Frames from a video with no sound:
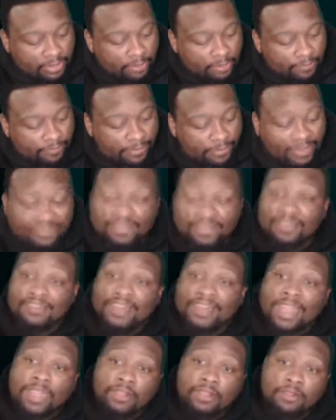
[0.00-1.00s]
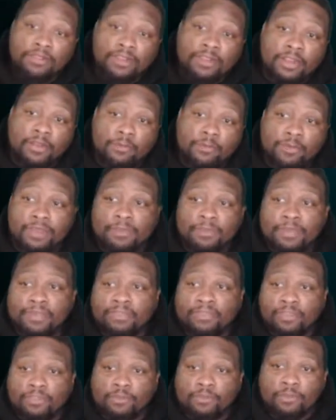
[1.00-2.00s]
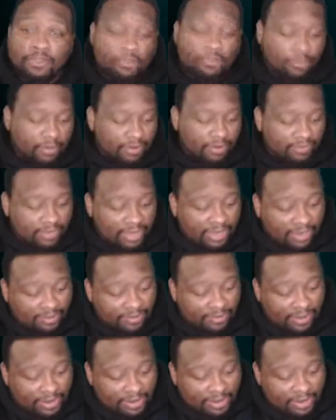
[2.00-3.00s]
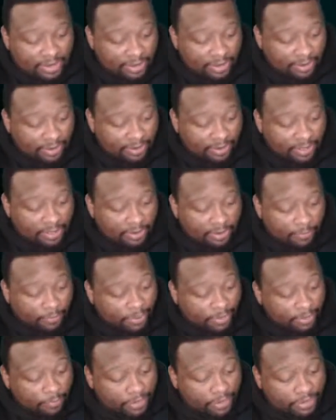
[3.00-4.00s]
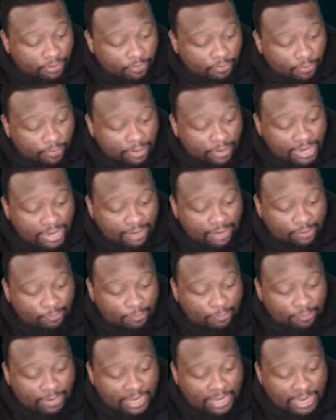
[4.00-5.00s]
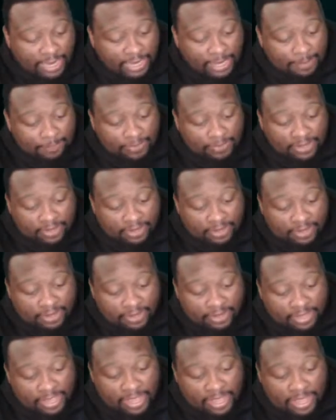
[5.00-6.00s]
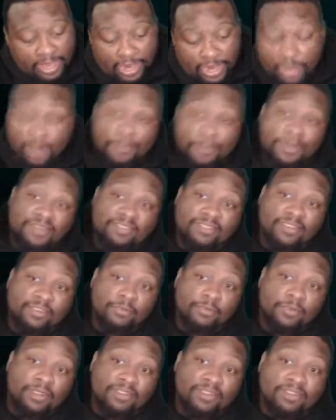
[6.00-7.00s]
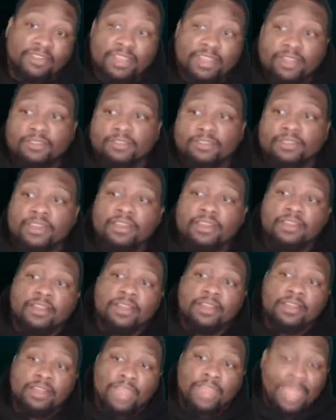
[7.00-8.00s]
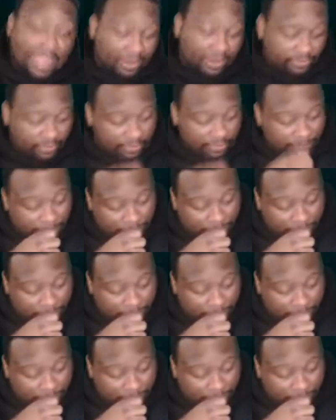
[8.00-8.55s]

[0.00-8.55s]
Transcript: Vess and Tyler did a remix of Toys R Us Kids on here. Runaway Droid, Ace Buchanan, and uh, Aramis 616 did the uh, action.